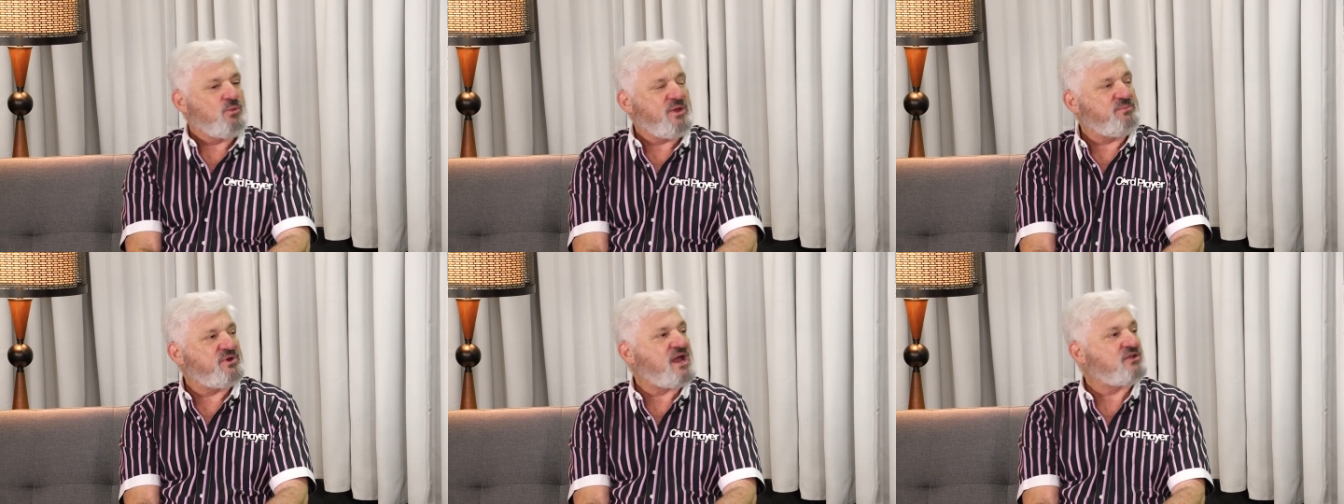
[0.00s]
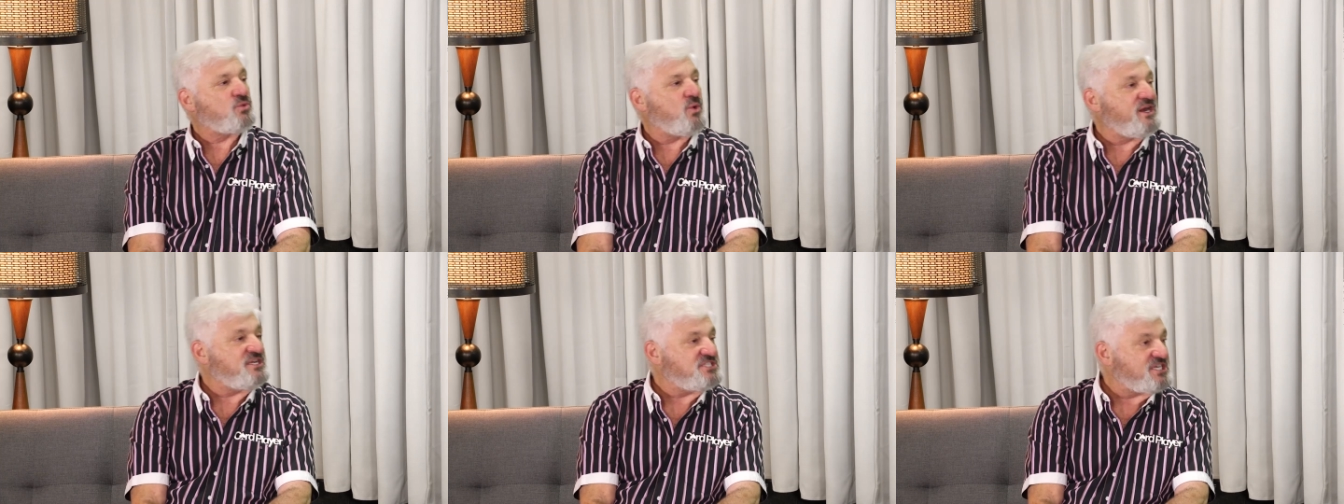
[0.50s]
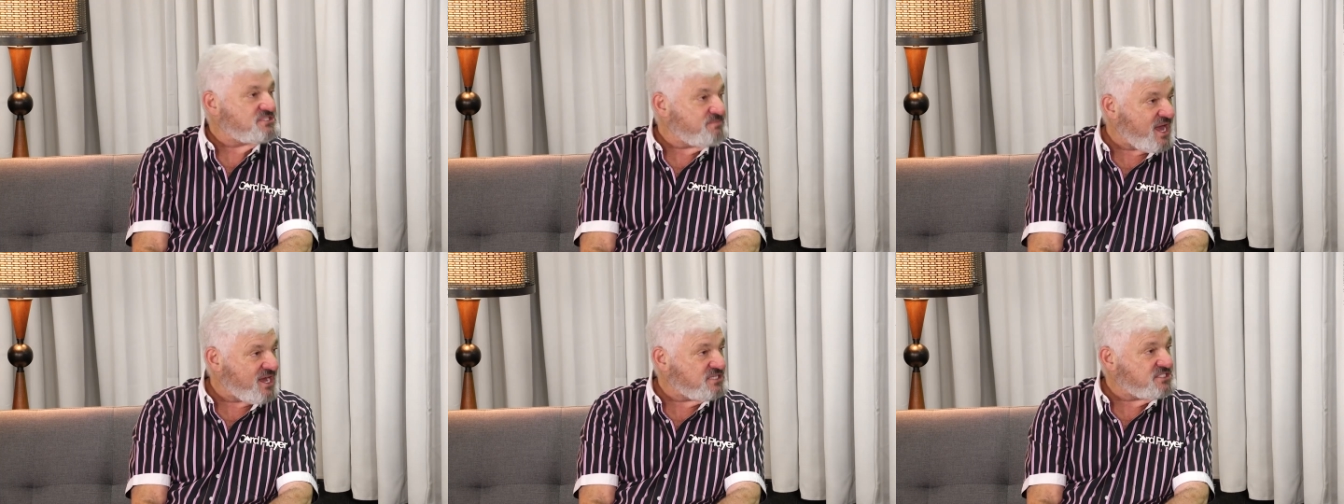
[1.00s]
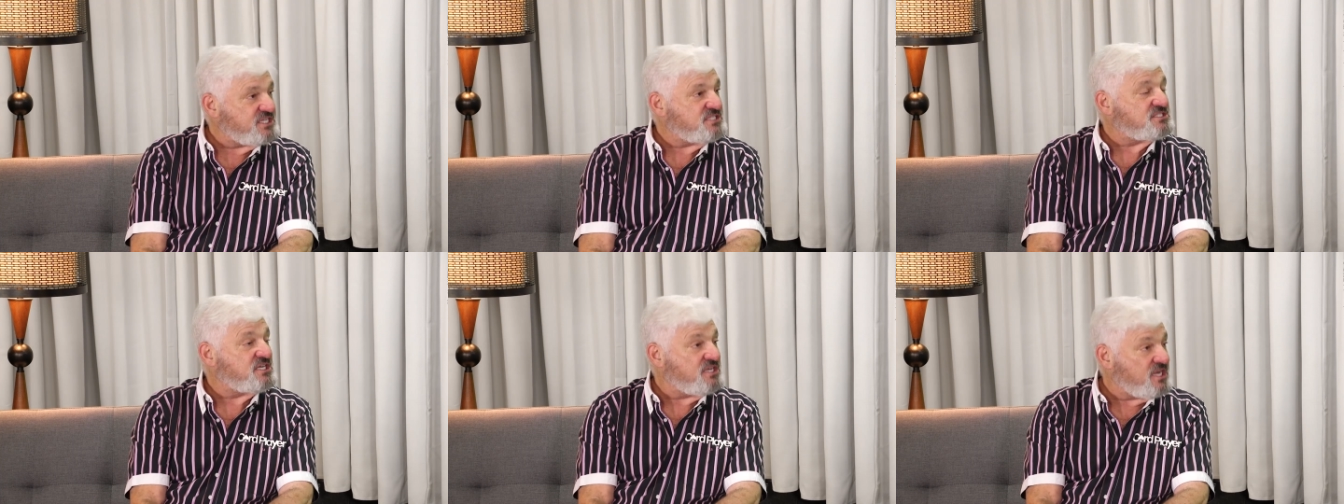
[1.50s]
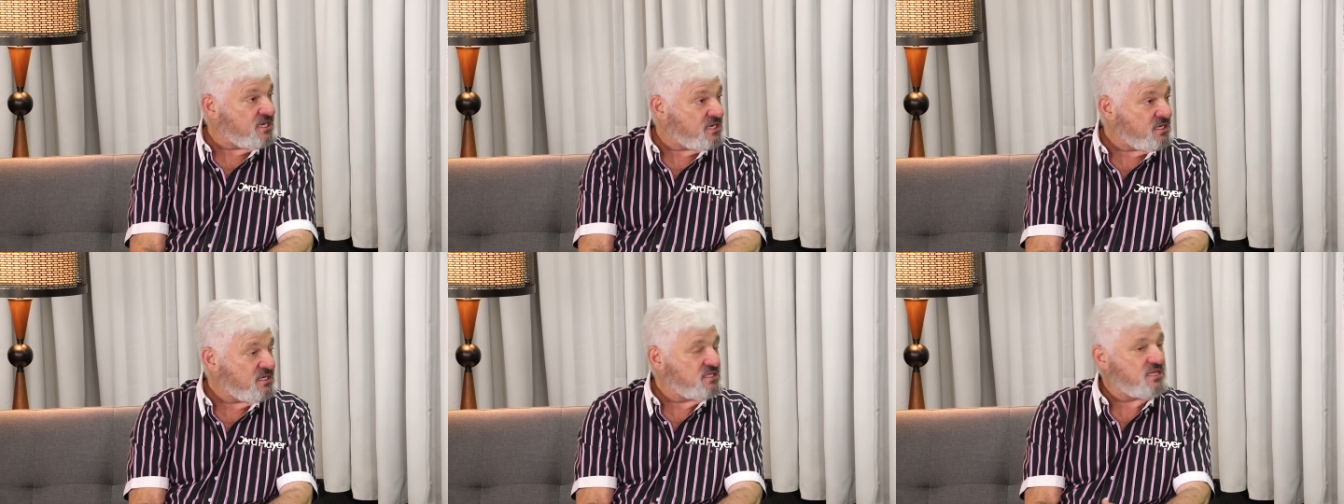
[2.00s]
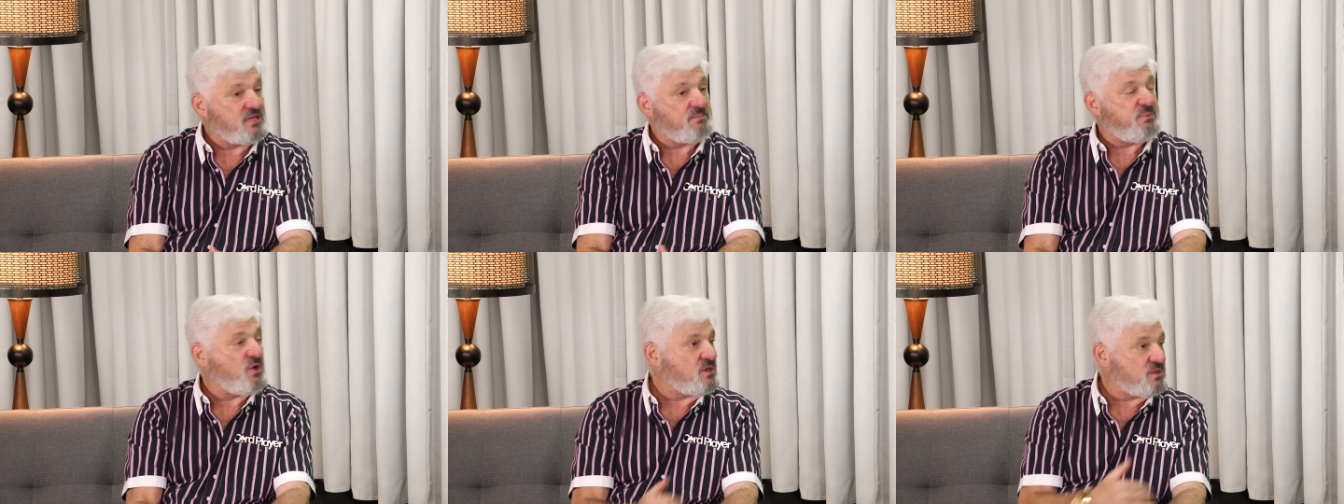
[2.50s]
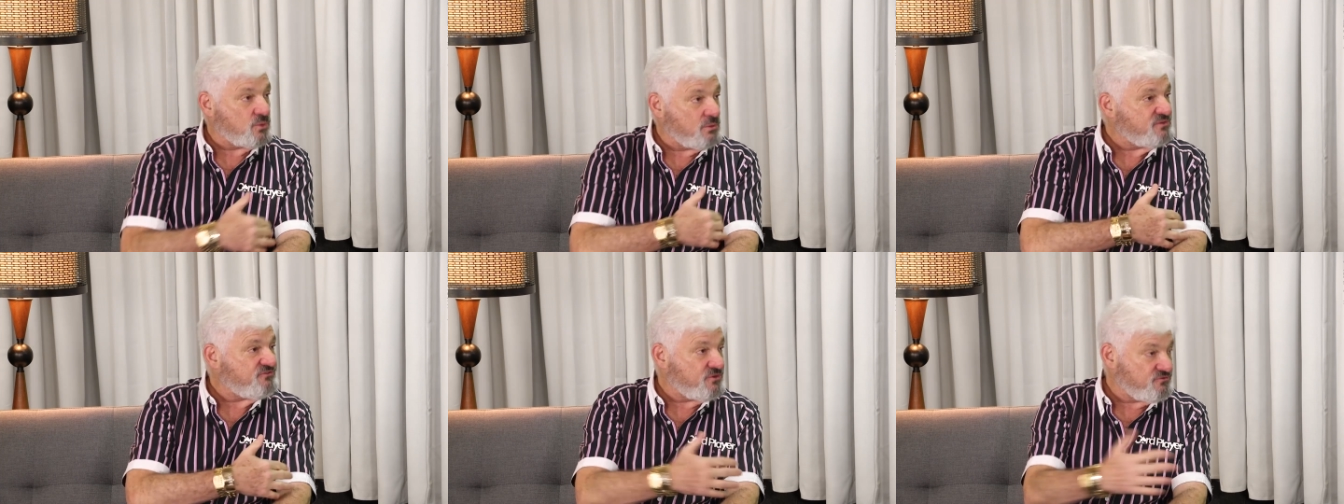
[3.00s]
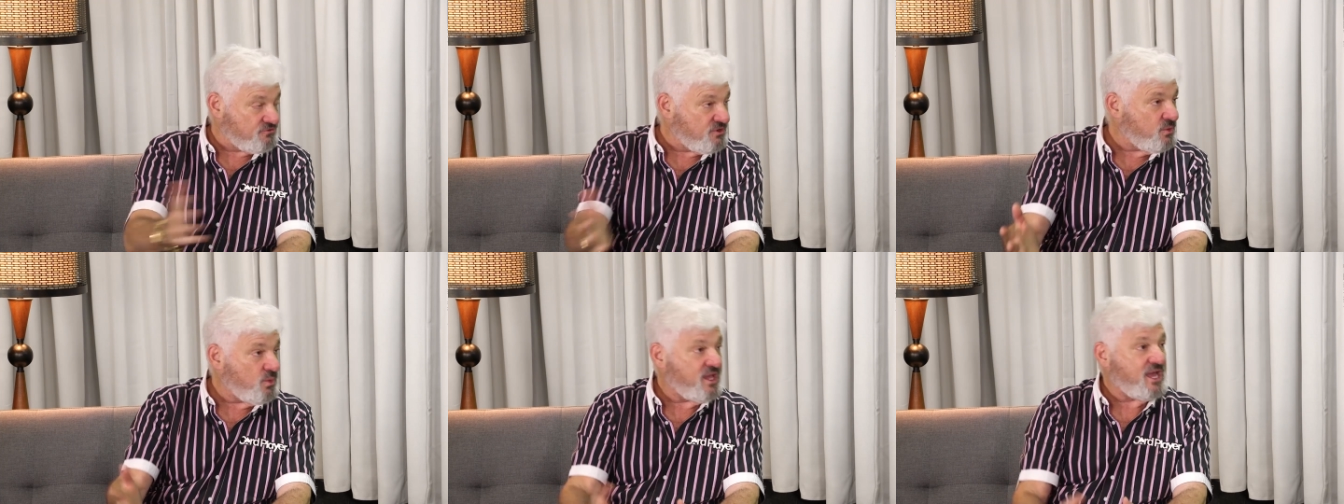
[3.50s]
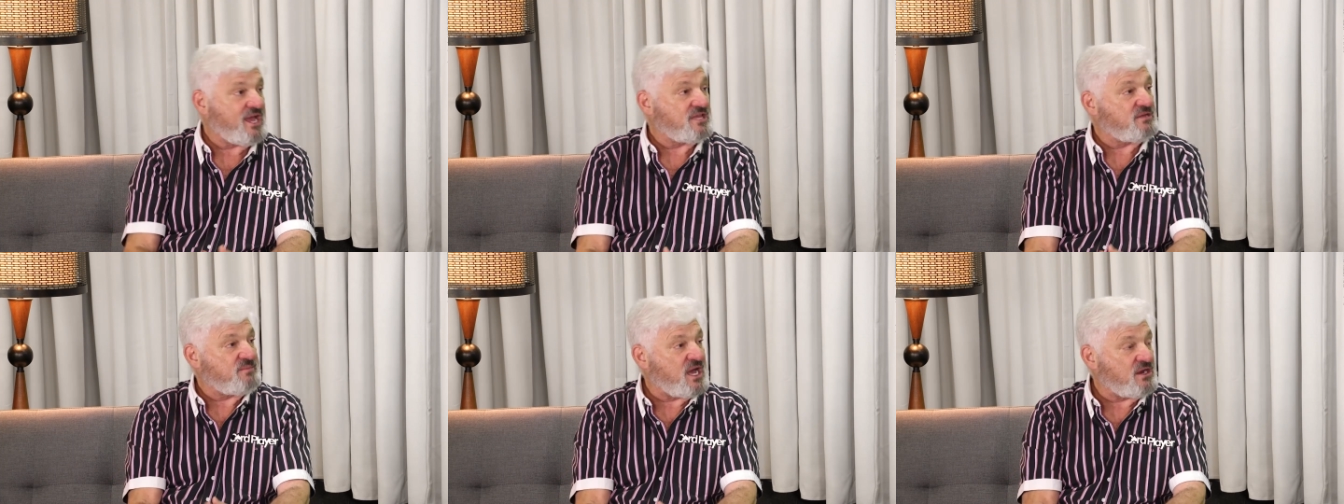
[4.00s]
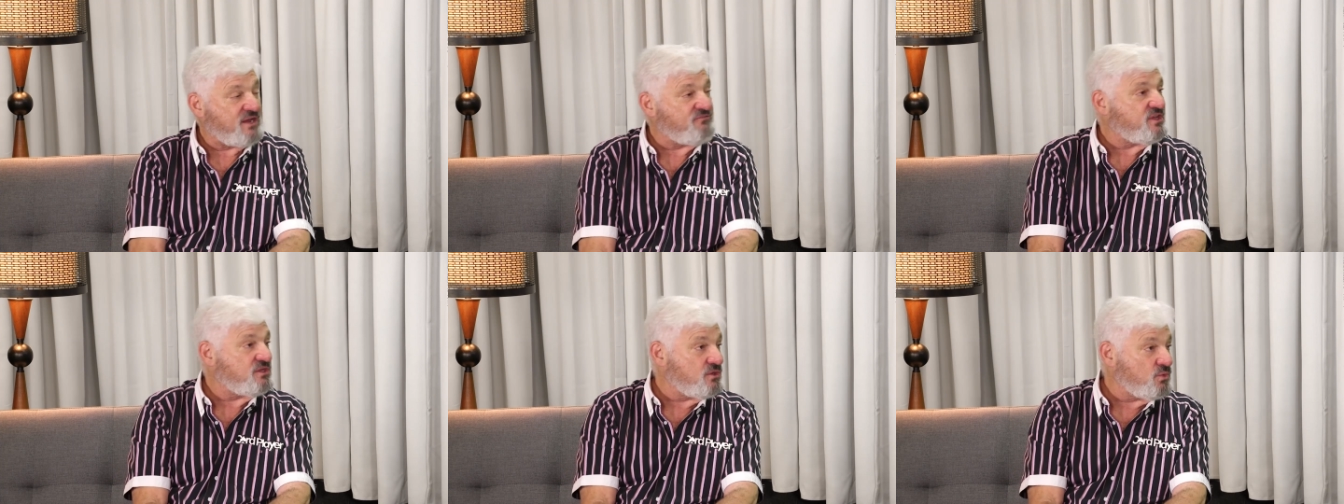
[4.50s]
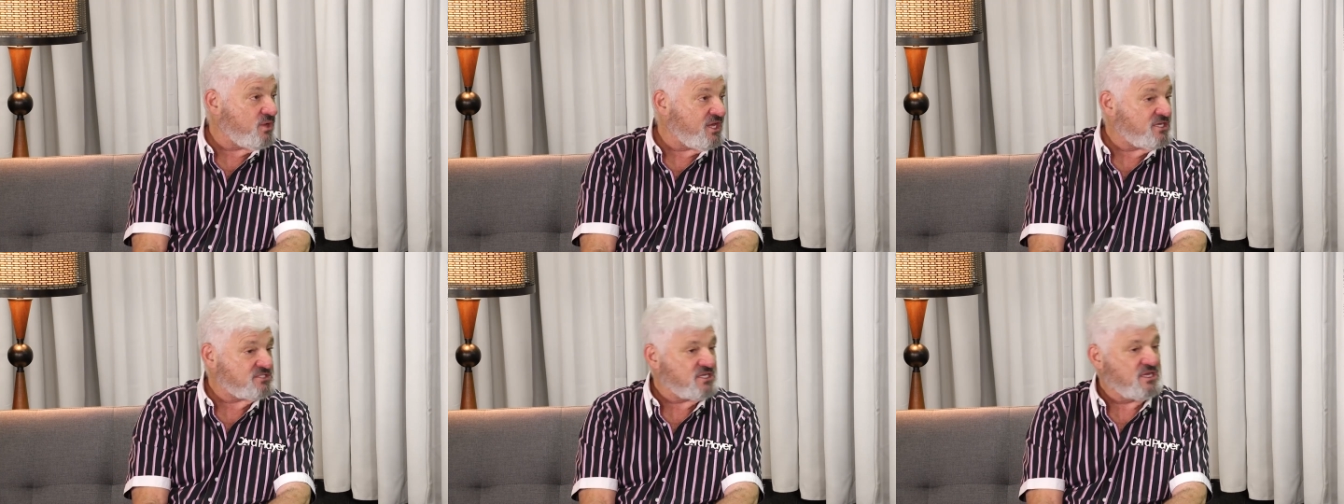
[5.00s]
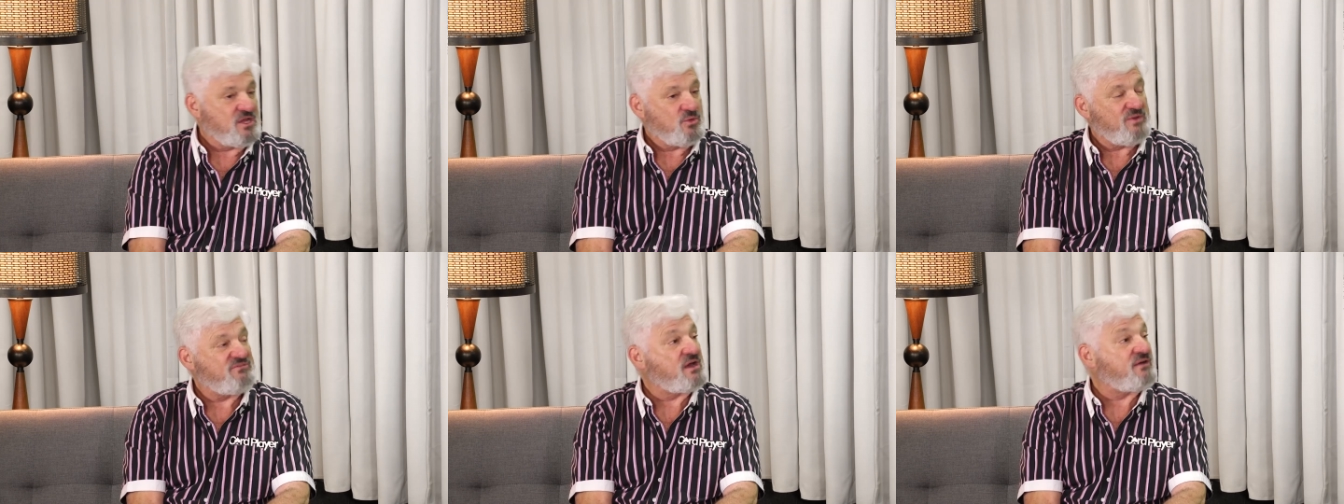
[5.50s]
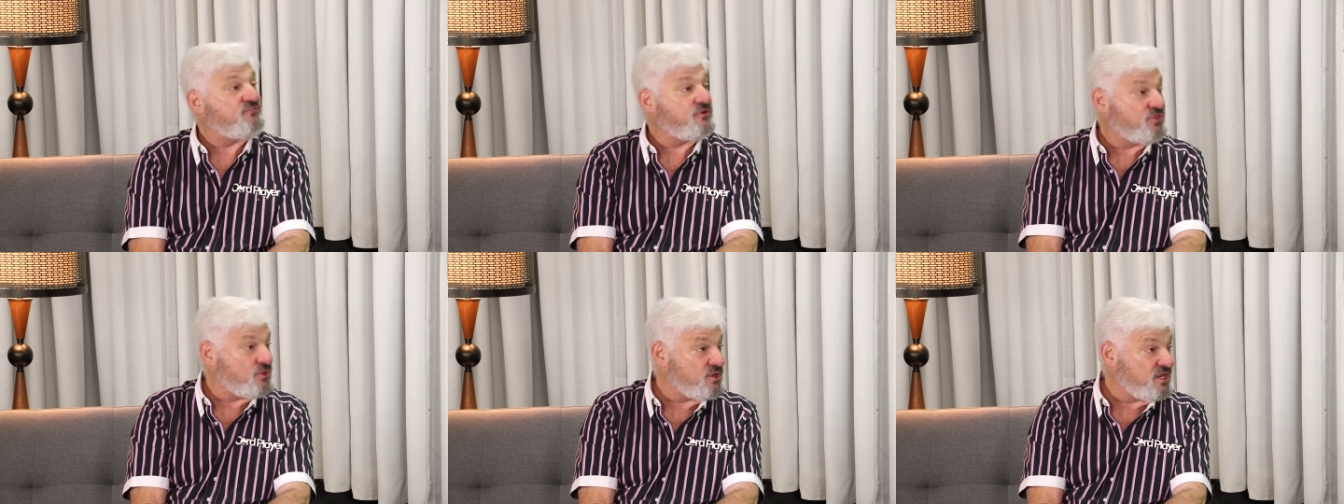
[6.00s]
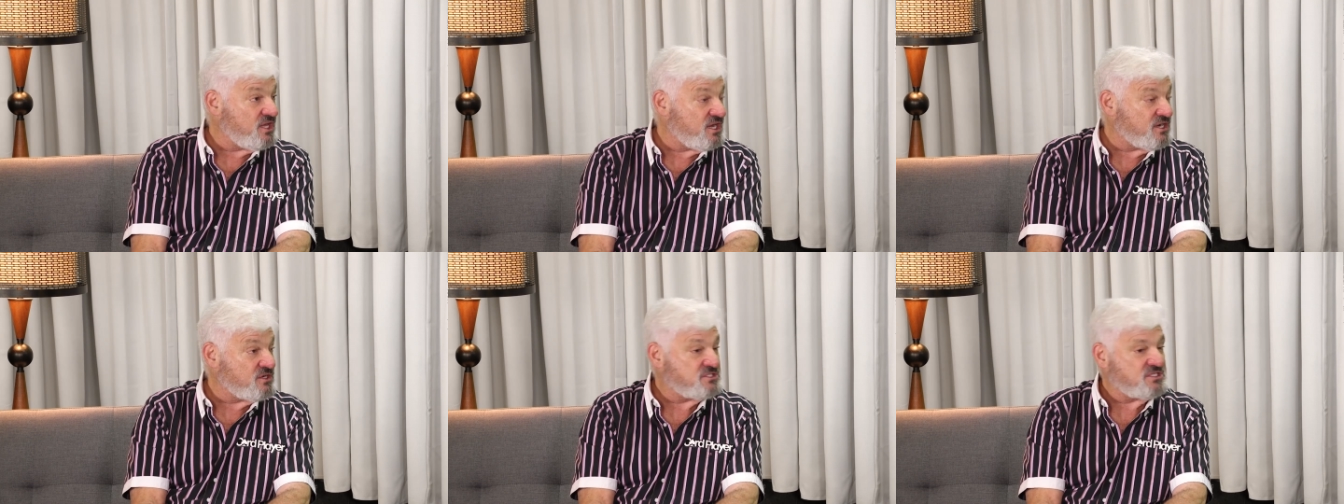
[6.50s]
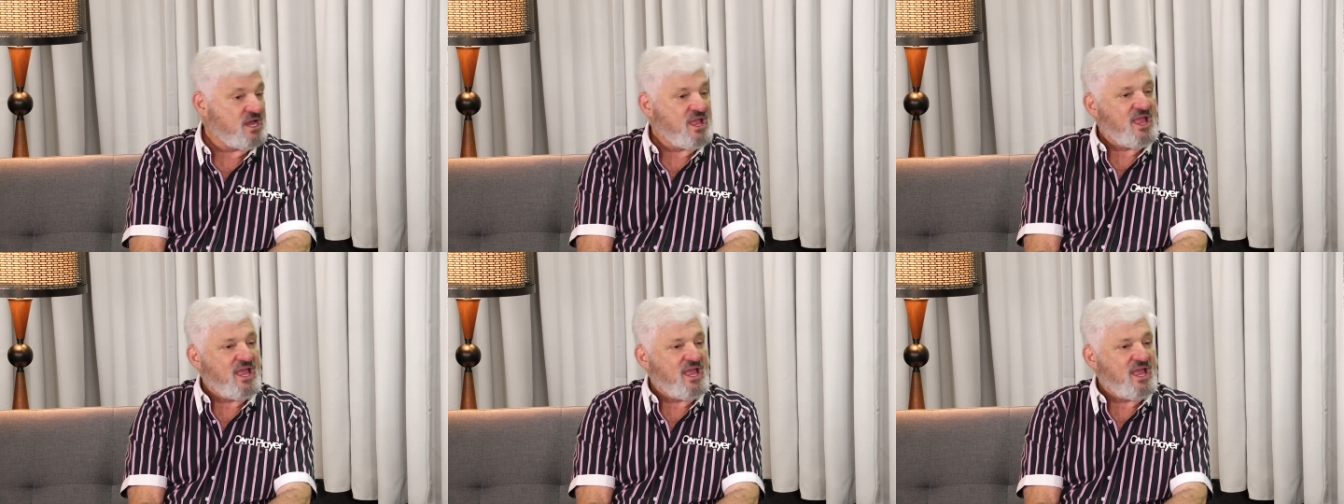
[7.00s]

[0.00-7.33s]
We put out 26 magazines a year to the poker rooms for free. We hand them out every 2 weeks. We've done it for 30 years.